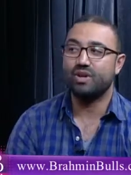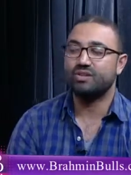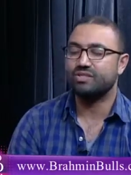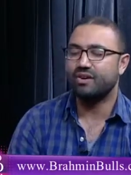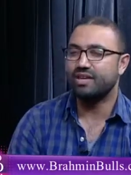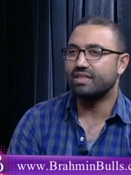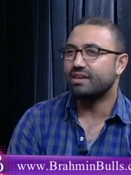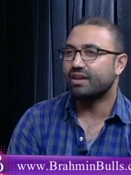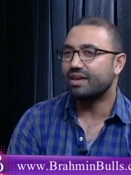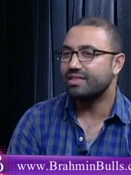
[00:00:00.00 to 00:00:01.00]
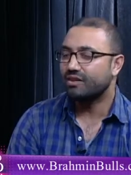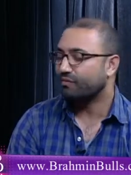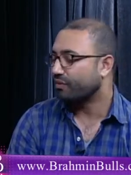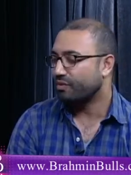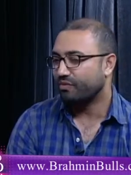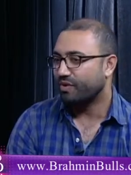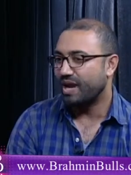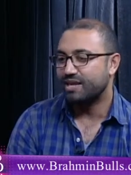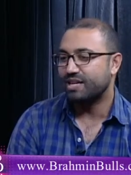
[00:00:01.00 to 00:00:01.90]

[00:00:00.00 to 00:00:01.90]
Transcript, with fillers: well. Mm-hmm. So I think I think for for I,